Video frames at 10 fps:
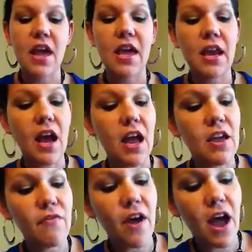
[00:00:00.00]
And
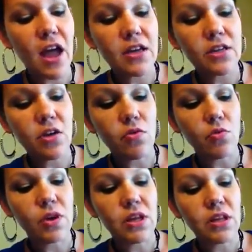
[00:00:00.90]
if I don't
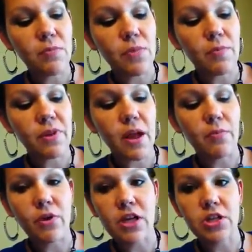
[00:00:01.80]
really apply
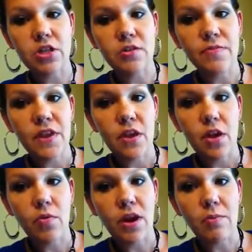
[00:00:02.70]
pressure
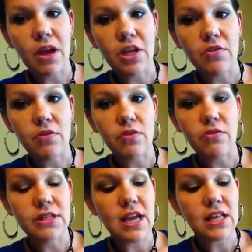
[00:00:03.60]
around my
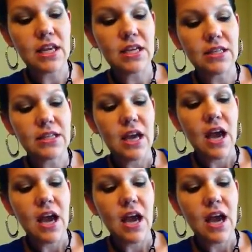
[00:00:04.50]
cuticles like this,